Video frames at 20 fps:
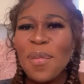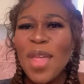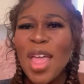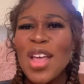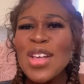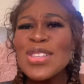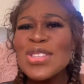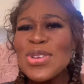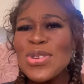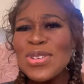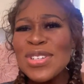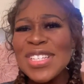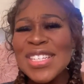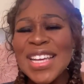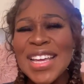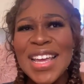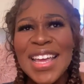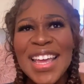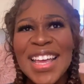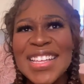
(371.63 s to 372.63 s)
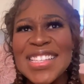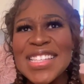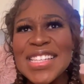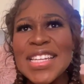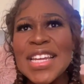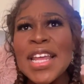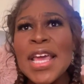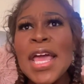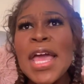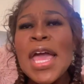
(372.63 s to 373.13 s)
So, as
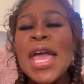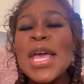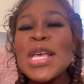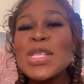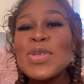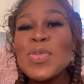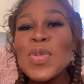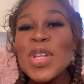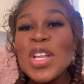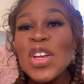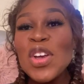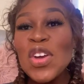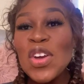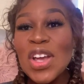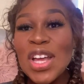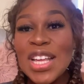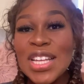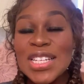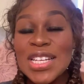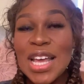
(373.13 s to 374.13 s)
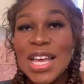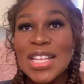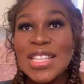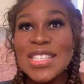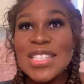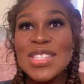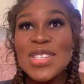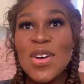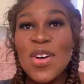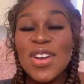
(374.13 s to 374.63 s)
in, it's been great,
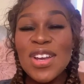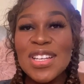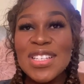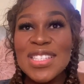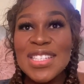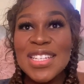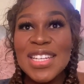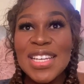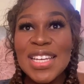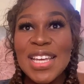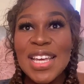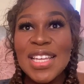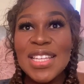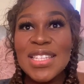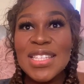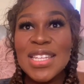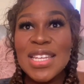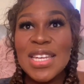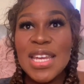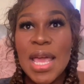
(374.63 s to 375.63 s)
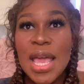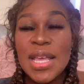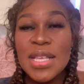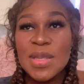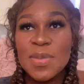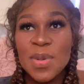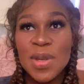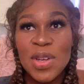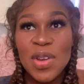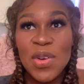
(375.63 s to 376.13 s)
guys. Honestly, it
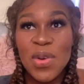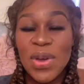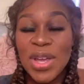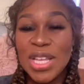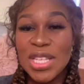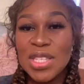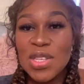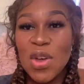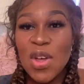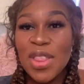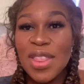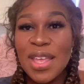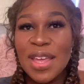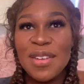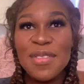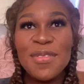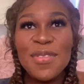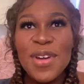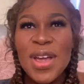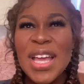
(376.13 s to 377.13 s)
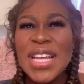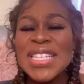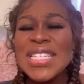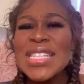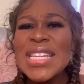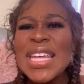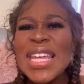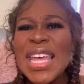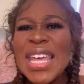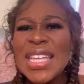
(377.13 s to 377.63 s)
has been great on that front.
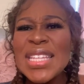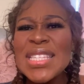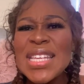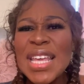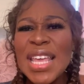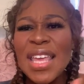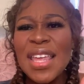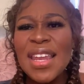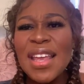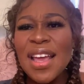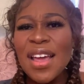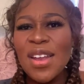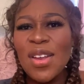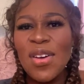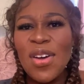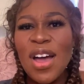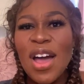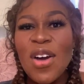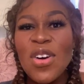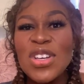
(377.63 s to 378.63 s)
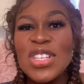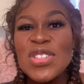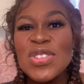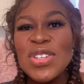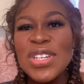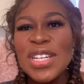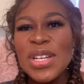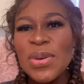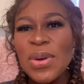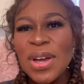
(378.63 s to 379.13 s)
The kids are getting along. I was
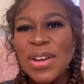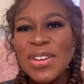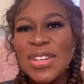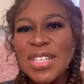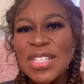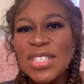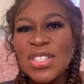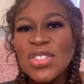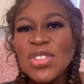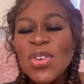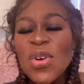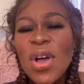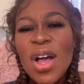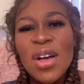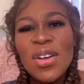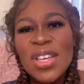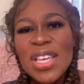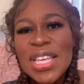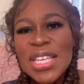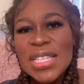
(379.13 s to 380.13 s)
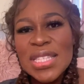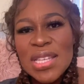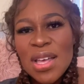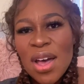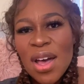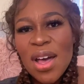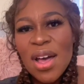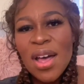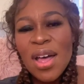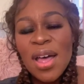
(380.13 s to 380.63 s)
really worried. You know how kids
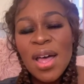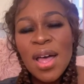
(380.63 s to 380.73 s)
are.